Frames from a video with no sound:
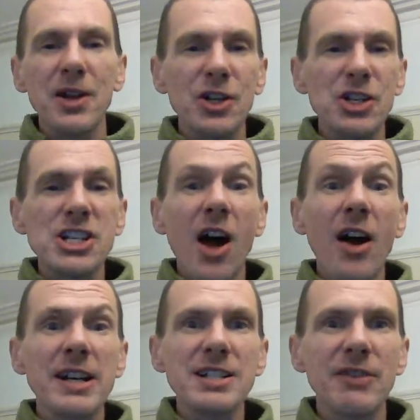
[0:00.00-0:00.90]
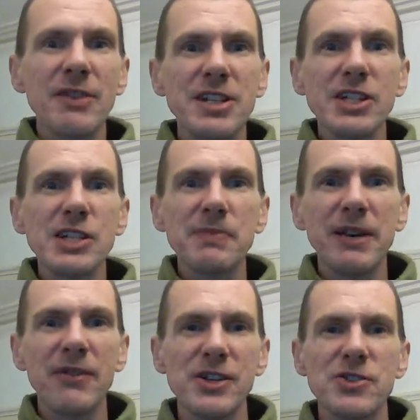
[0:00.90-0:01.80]
consigned to the
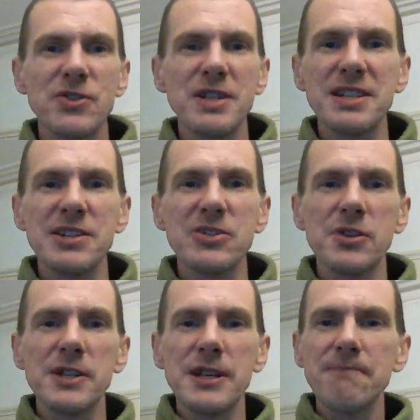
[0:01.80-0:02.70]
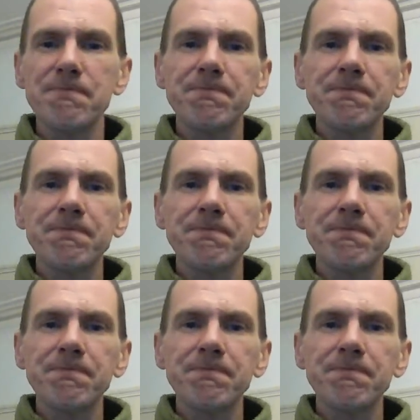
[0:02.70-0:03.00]
dustbin of history, says Trotsky.